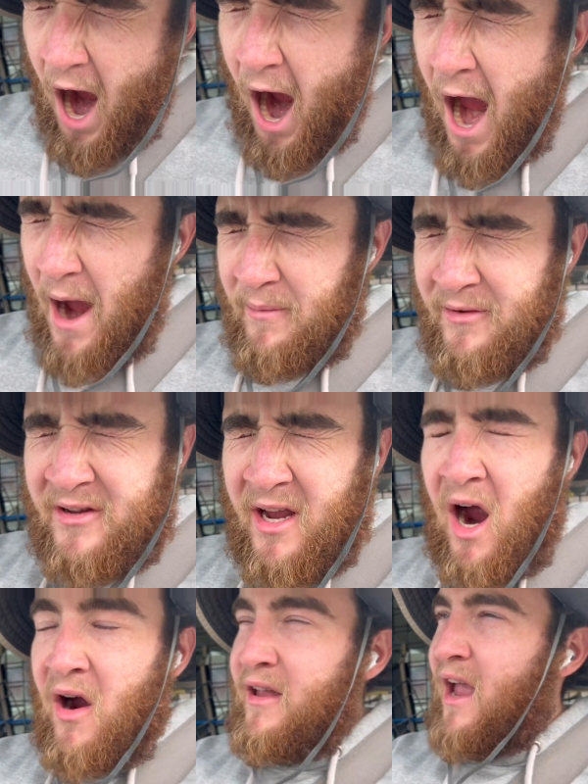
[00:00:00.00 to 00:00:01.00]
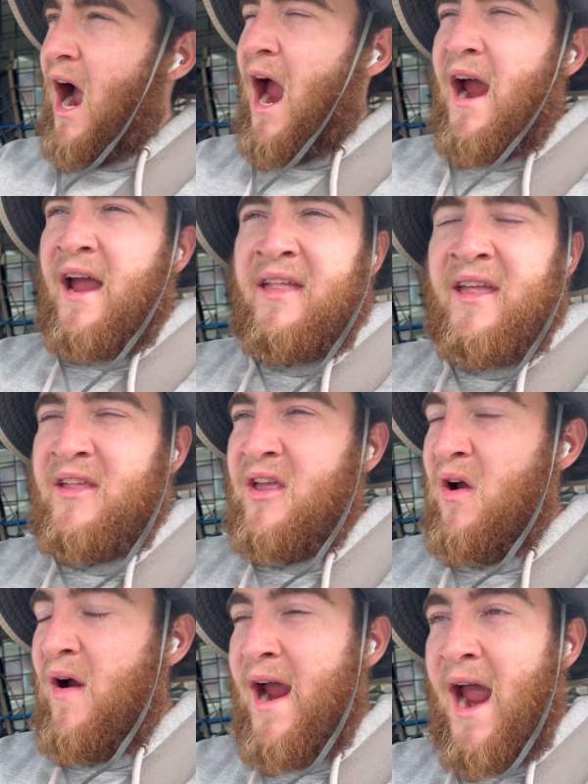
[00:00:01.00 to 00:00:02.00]
am so tired. The
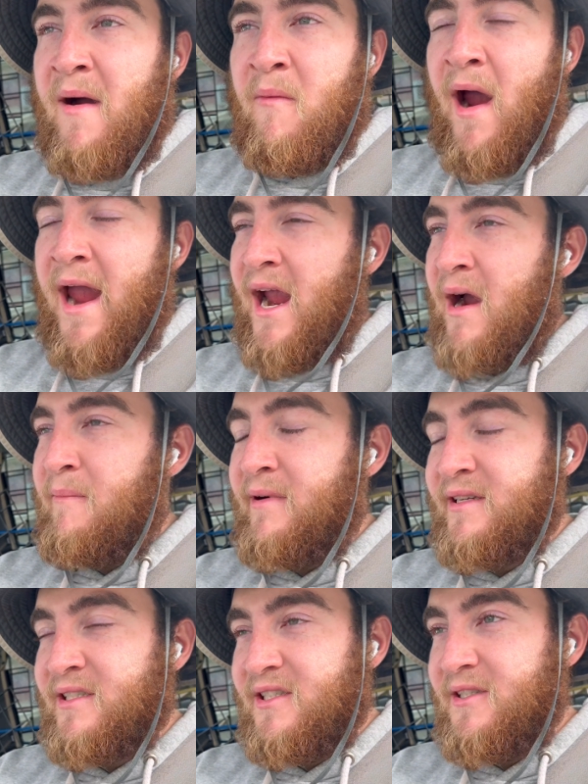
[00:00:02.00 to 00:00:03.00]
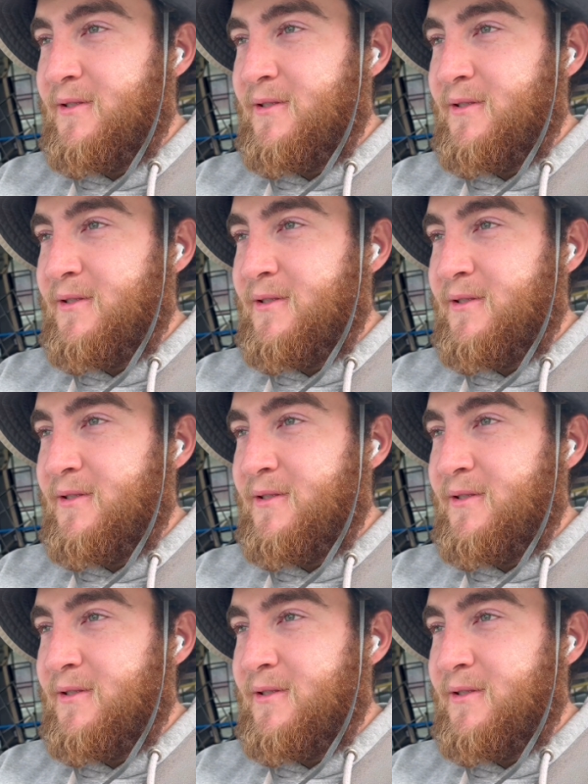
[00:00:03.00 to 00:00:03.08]
2 a.m. wake up is